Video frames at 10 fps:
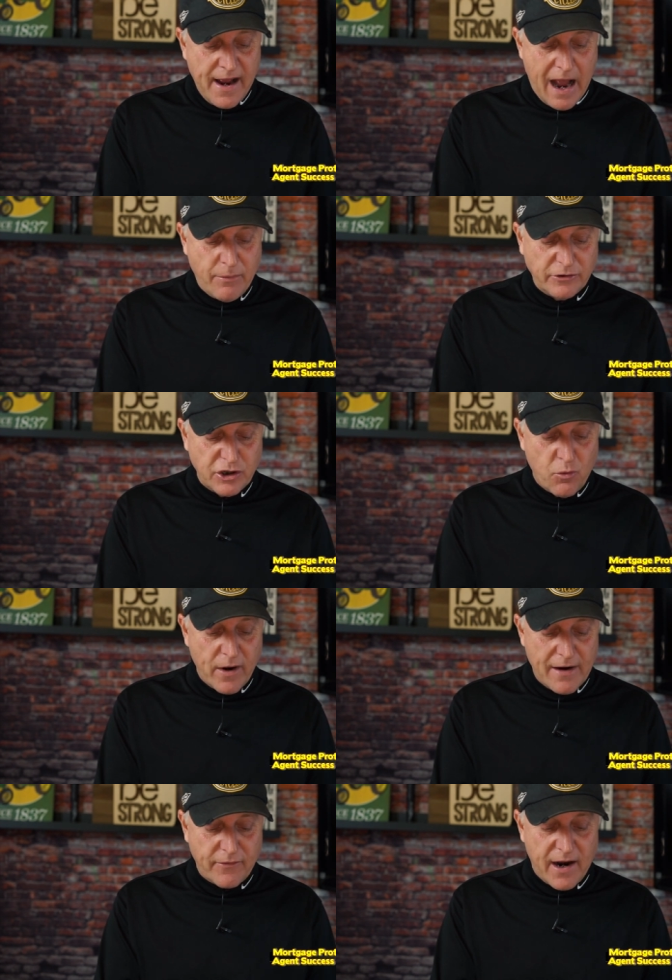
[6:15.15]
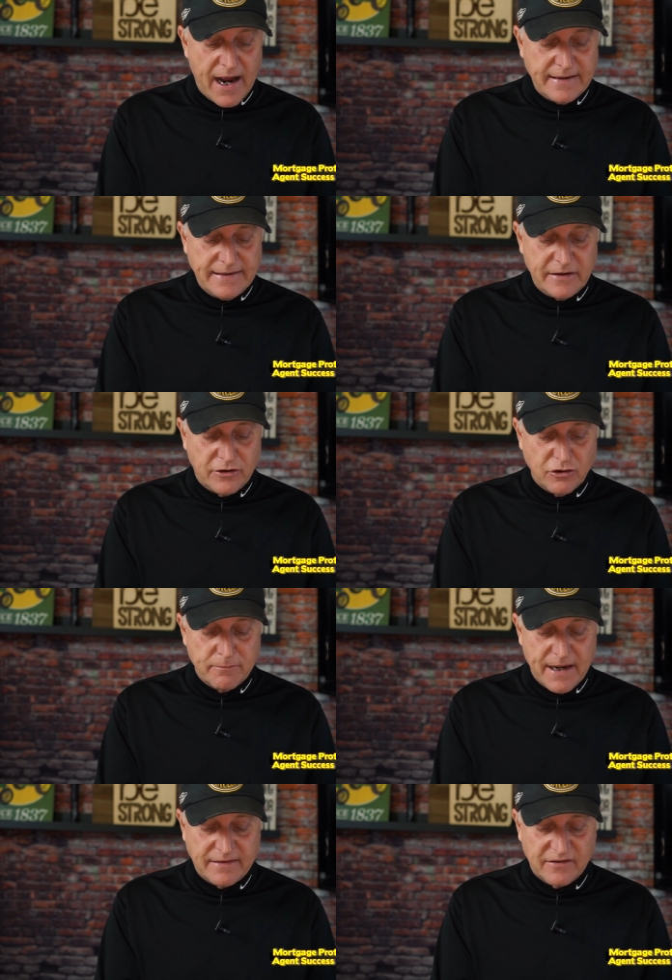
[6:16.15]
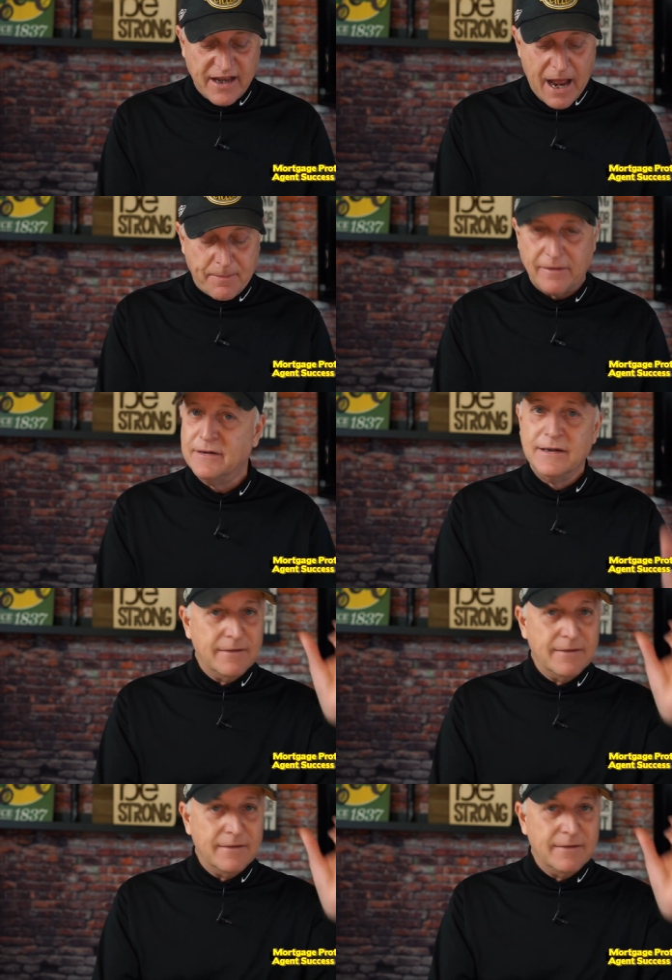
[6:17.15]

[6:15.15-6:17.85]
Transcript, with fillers: I will do whatever I need to do to make this happen.